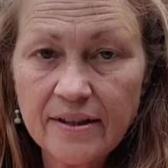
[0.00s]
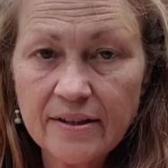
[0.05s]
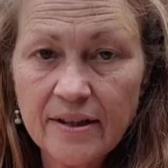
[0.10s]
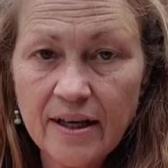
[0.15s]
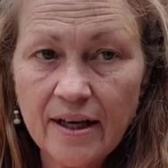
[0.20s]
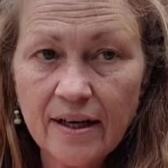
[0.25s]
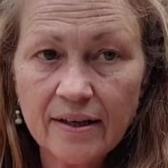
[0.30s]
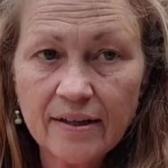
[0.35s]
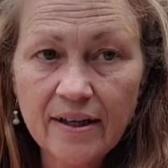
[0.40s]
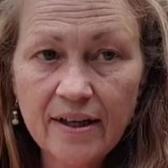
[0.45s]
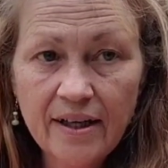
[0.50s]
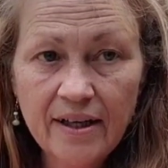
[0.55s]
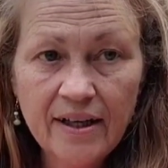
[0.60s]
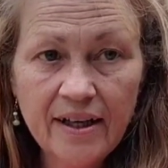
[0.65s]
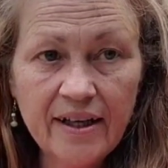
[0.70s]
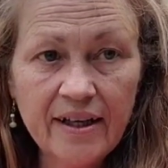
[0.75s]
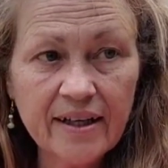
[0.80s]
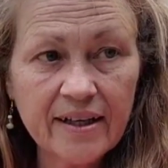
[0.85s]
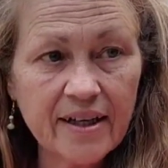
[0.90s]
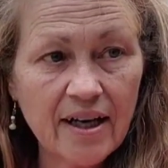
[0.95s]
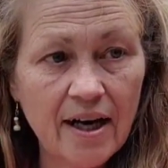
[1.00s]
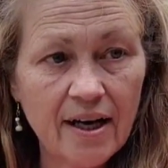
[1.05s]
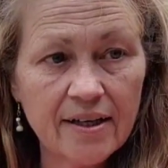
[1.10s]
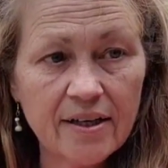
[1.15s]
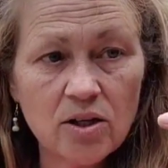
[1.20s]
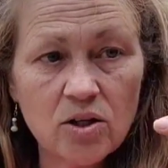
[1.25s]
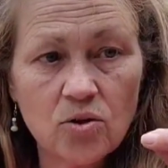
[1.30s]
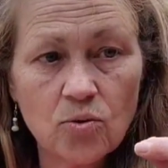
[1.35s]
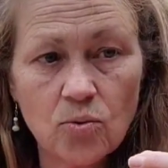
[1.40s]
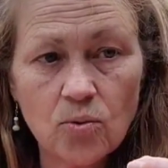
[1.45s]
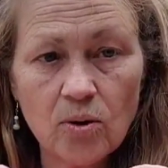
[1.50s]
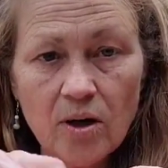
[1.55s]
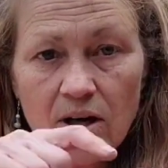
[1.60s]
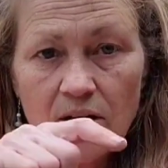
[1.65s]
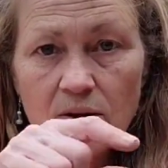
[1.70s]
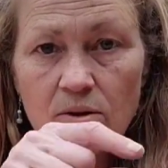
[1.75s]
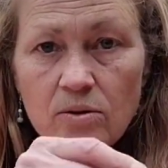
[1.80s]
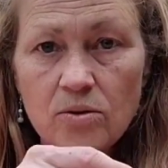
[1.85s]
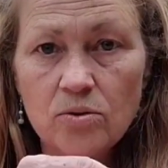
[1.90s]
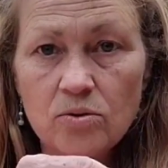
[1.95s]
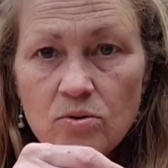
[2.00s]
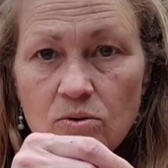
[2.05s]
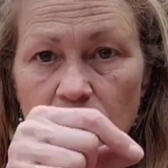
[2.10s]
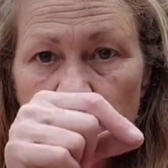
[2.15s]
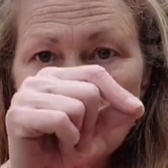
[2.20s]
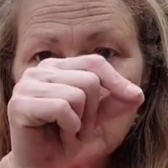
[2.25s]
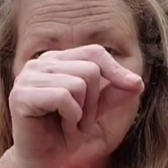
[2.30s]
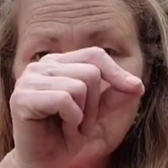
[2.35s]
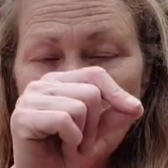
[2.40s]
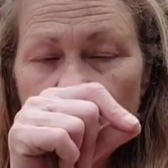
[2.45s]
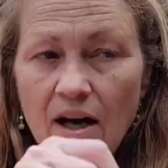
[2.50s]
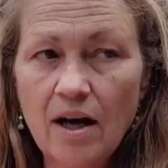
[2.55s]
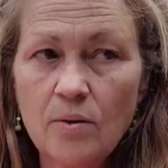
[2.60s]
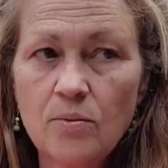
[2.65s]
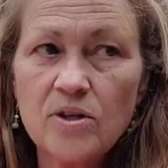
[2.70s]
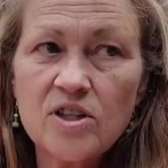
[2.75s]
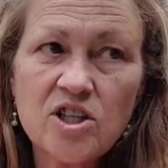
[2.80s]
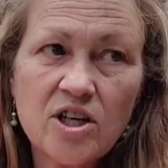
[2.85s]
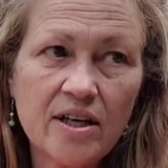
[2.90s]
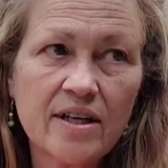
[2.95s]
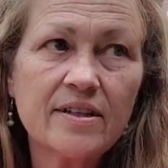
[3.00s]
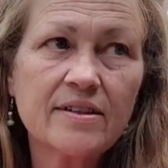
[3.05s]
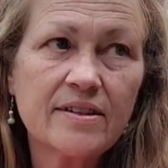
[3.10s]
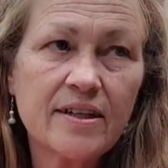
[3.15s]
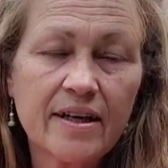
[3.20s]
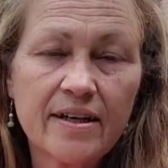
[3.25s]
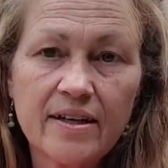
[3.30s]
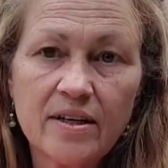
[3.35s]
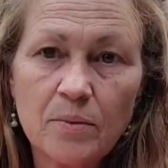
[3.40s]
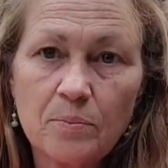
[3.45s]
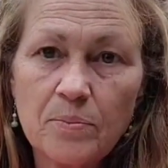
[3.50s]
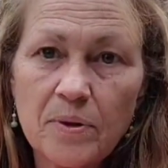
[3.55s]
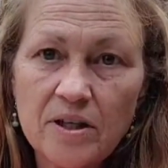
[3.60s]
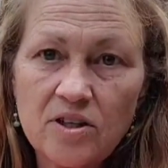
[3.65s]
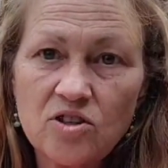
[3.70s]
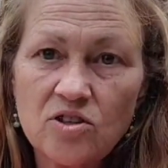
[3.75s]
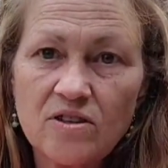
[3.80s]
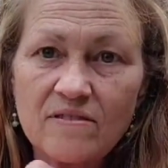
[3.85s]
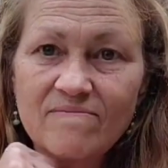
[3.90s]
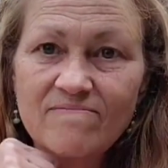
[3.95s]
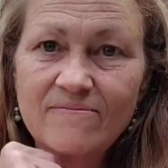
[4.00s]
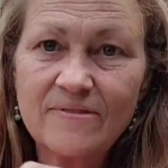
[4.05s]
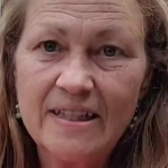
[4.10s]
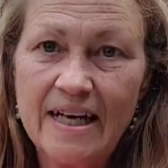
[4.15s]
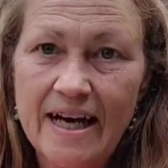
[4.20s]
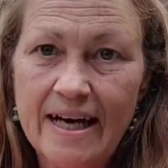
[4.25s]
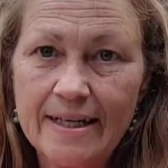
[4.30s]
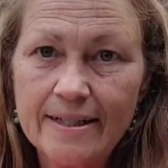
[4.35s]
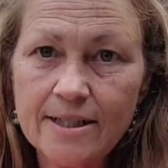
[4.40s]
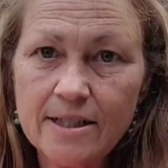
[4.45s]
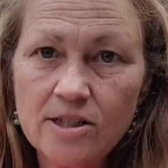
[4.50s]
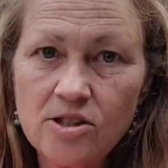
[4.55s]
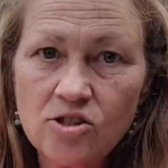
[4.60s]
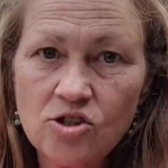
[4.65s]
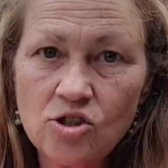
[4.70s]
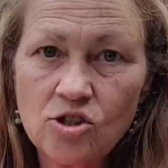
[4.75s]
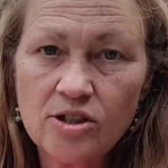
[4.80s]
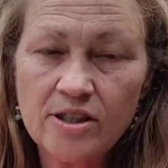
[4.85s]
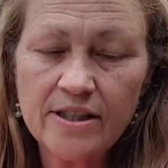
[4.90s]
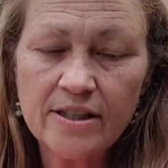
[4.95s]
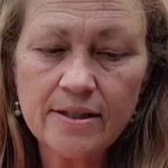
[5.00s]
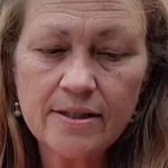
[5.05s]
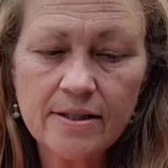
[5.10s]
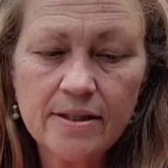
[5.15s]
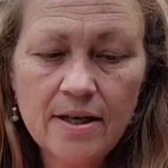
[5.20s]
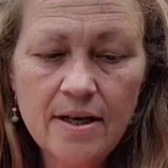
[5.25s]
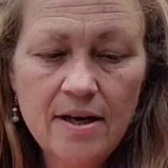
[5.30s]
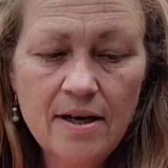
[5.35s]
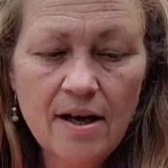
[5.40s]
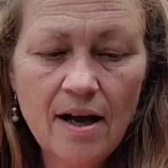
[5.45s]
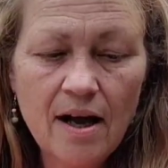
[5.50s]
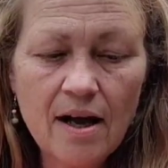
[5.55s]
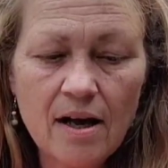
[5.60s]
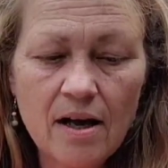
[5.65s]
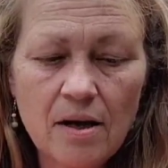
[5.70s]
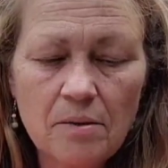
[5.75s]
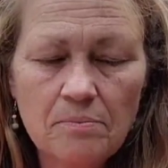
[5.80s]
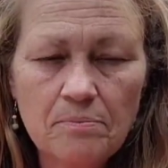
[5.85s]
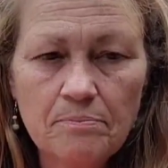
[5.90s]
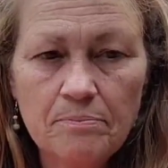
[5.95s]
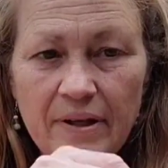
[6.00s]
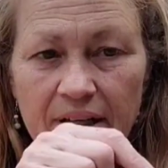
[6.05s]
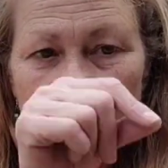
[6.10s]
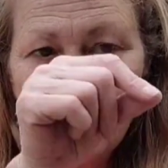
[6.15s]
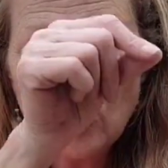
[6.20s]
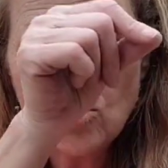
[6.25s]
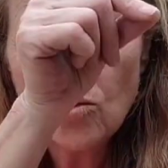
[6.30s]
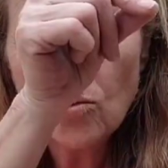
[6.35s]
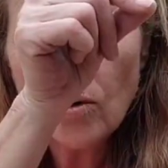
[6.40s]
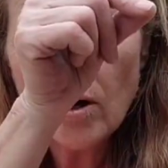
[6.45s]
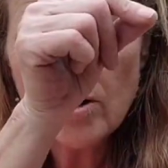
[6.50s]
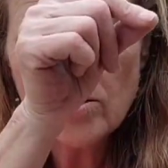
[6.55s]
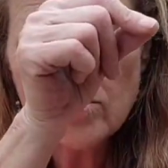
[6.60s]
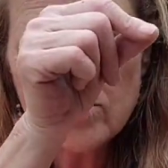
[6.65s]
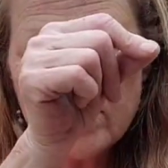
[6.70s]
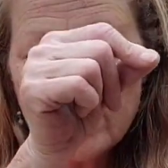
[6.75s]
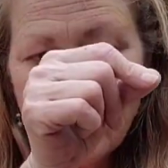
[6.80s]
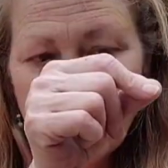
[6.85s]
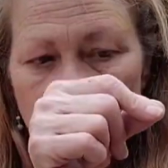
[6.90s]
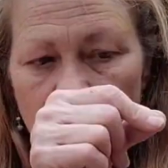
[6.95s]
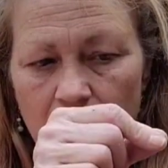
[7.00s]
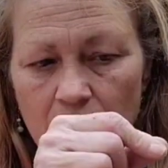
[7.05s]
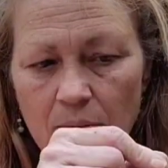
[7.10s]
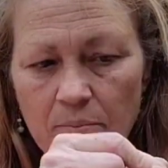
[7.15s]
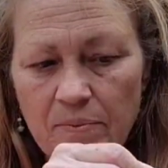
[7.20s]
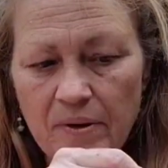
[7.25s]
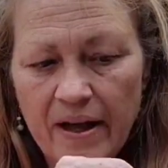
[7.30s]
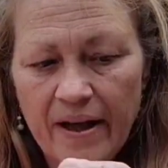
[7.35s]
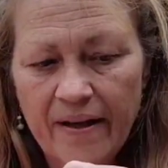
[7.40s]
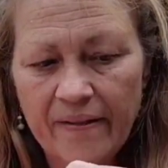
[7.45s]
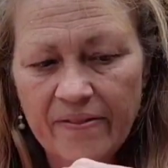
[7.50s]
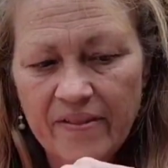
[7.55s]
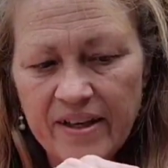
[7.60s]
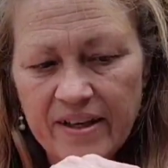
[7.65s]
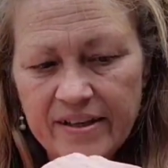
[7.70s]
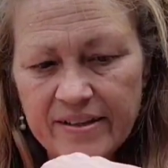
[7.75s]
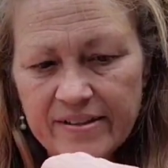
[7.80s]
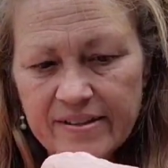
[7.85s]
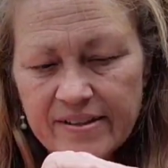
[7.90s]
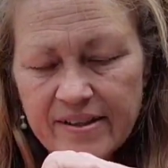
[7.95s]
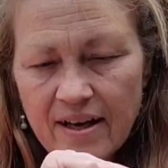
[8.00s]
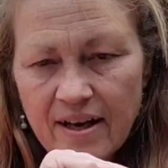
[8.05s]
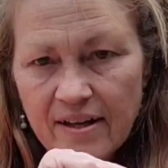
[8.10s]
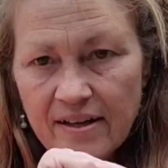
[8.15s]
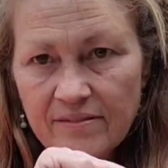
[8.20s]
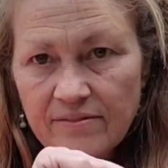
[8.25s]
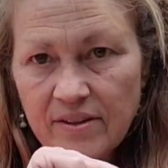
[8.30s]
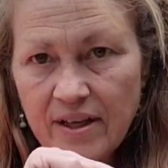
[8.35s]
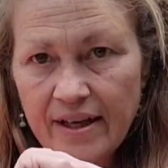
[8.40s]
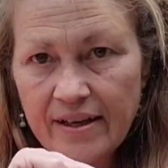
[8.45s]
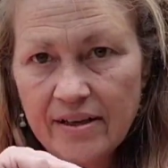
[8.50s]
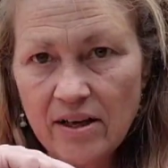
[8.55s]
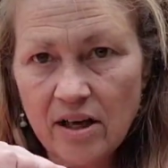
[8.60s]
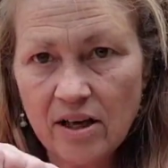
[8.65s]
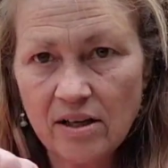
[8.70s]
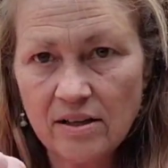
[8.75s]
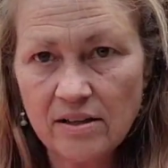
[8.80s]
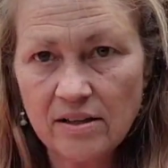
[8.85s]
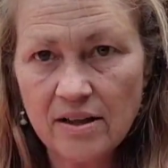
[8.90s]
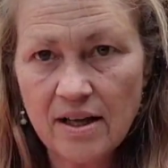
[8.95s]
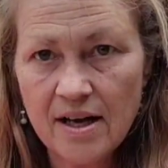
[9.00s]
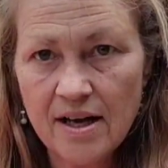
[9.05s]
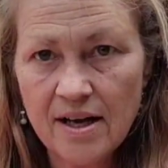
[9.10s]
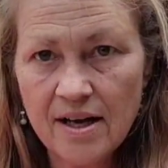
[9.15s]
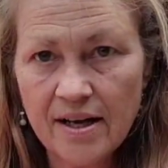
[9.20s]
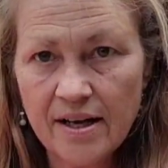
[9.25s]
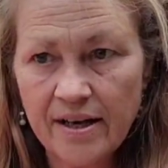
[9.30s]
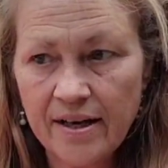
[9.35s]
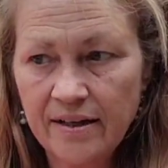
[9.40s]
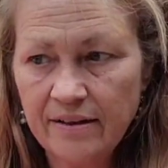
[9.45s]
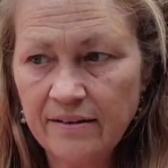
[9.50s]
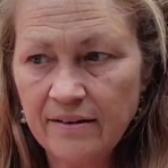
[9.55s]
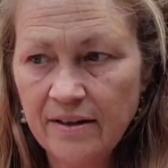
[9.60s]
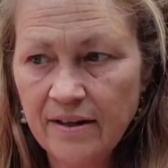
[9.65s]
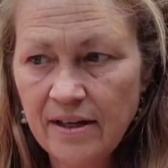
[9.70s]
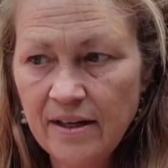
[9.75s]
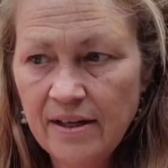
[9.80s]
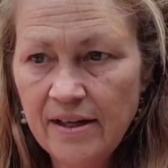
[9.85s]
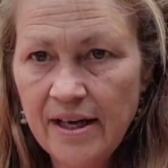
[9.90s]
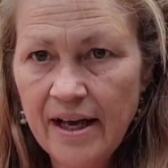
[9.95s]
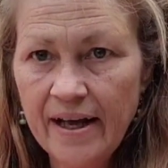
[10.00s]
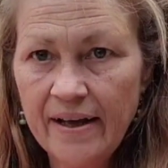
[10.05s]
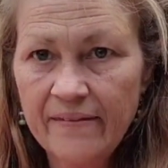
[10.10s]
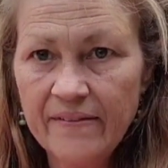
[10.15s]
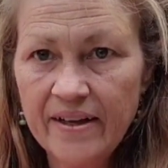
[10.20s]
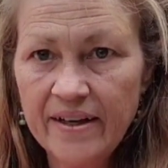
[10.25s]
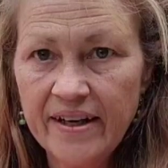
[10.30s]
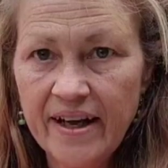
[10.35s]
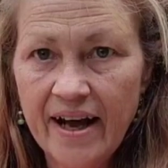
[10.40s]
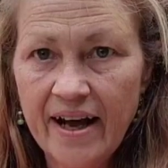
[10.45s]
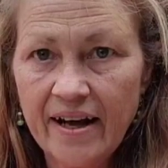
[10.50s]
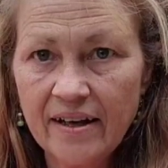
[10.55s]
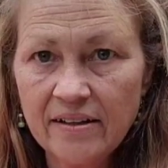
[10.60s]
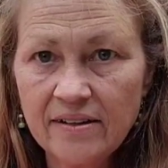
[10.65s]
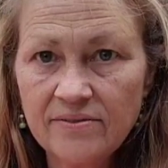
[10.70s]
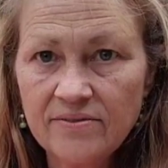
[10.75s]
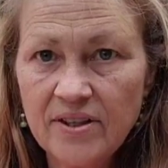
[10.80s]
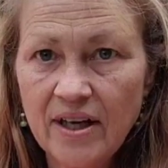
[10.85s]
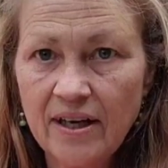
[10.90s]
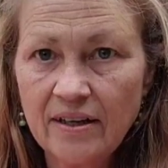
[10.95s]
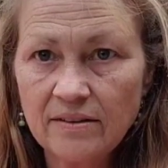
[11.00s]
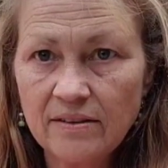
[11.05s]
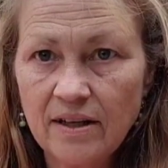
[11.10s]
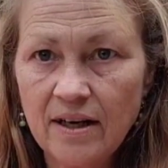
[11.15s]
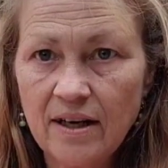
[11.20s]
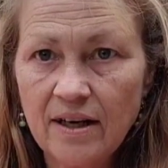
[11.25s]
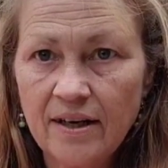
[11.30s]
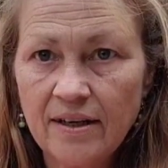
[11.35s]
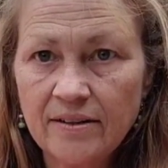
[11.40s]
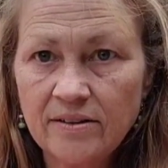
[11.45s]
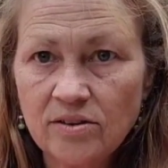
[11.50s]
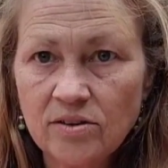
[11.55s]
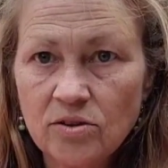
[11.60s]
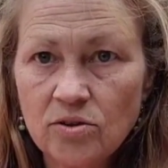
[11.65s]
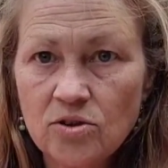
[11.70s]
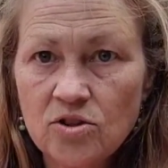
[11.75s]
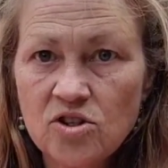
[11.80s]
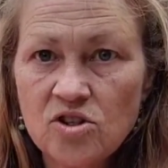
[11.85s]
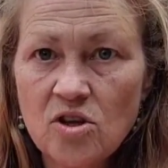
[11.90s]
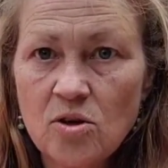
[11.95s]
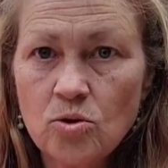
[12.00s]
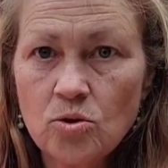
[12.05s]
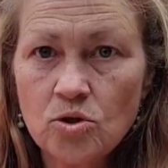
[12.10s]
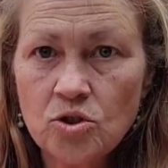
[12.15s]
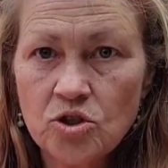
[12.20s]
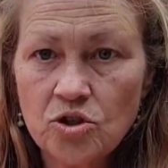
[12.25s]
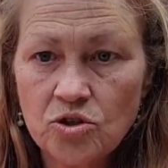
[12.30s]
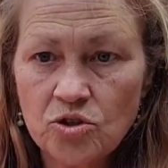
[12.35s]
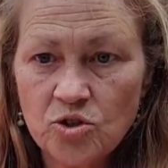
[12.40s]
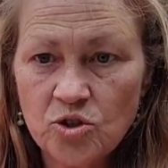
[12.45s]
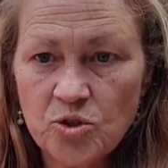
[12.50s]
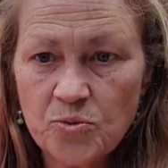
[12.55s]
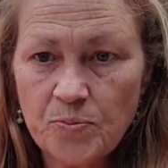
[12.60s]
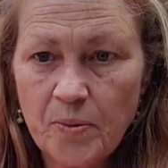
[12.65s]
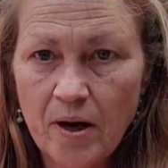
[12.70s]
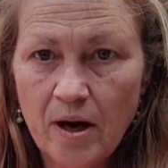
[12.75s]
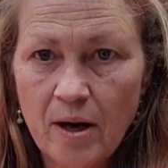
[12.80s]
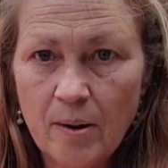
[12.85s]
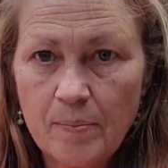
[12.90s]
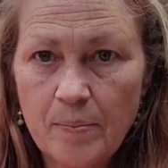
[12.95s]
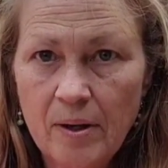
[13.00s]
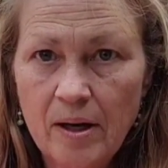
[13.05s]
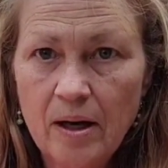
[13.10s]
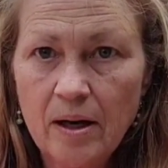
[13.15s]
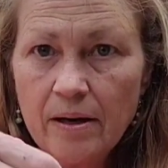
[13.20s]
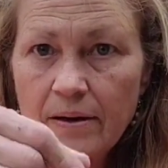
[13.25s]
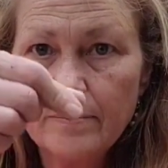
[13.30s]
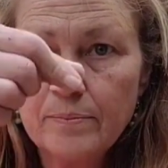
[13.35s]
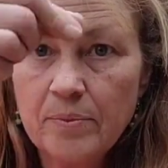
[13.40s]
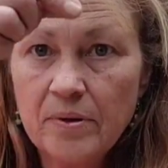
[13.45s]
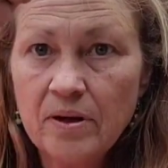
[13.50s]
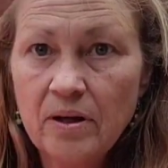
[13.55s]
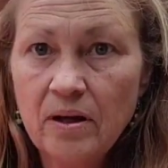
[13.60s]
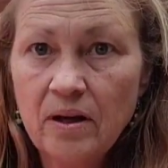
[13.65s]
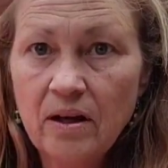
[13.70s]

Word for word: like that. It kind of grows. I wish I had taken a picture of that, darn it. Um, but it grows up and then it's kind of like a line and then out of that line little soldiers pop up